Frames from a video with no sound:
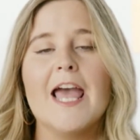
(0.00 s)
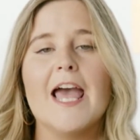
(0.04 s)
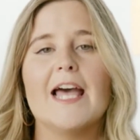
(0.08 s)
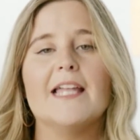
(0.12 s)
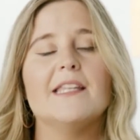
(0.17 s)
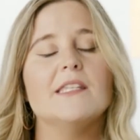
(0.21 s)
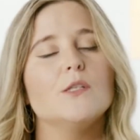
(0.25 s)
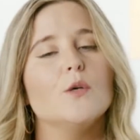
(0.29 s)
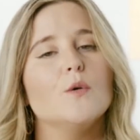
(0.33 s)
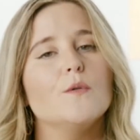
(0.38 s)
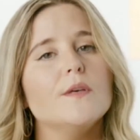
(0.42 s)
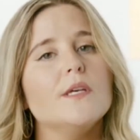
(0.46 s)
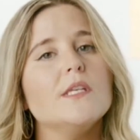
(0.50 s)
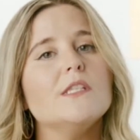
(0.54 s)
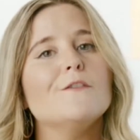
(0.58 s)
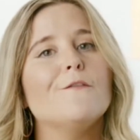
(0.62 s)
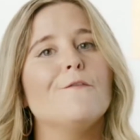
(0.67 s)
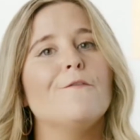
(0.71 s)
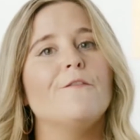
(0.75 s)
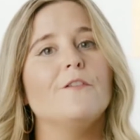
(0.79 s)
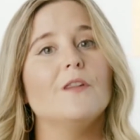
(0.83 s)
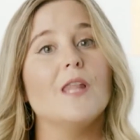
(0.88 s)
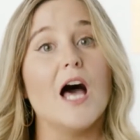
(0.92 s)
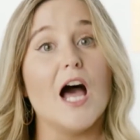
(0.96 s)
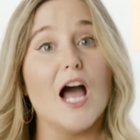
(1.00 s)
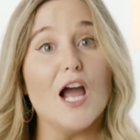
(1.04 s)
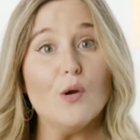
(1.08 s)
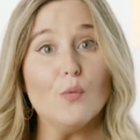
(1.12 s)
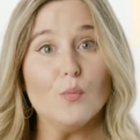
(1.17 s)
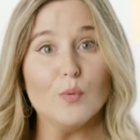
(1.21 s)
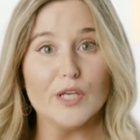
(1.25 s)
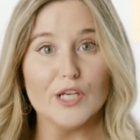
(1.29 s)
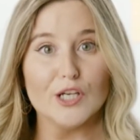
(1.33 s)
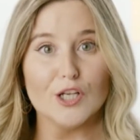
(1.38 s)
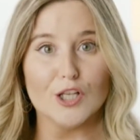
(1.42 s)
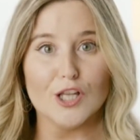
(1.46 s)
And so this
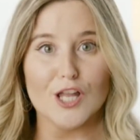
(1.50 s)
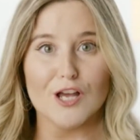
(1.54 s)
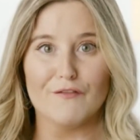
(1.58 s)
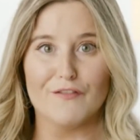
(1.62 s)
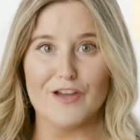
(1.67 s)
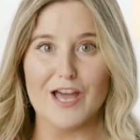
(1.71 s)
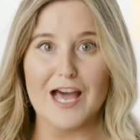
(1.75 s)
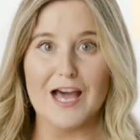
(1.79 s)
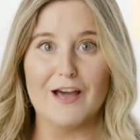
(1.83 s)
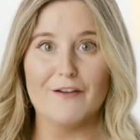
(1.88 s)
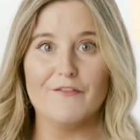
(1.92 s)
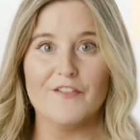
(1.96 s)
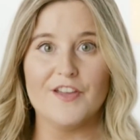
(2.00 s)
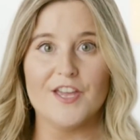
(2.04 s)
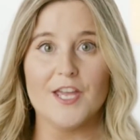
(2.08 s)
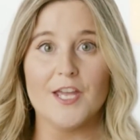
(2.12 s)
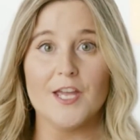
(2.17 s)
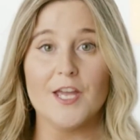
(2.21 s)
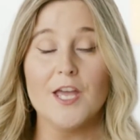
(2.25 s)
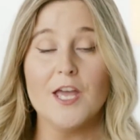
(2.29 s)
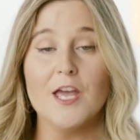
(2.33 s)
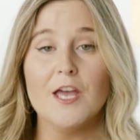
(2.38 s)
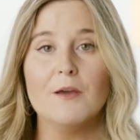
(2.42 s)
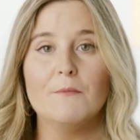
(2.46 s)
flywheel of having